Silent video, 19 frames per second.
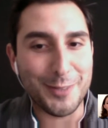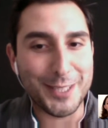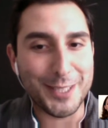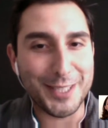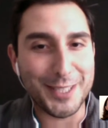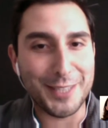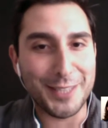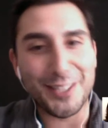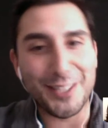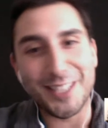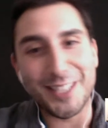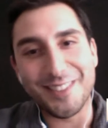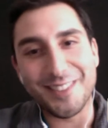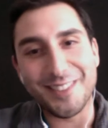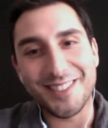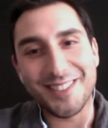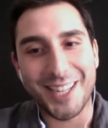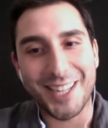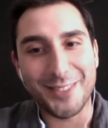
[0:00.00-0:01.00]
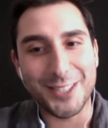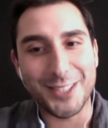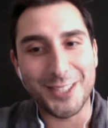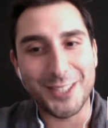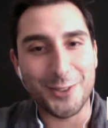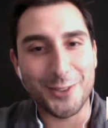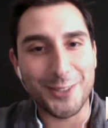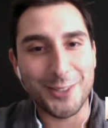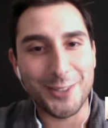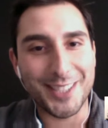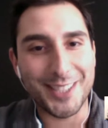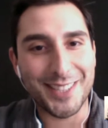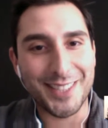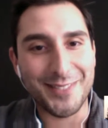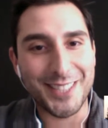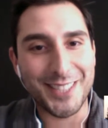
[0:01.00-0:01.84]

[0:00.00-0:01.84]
it wasn't even kind of a choice.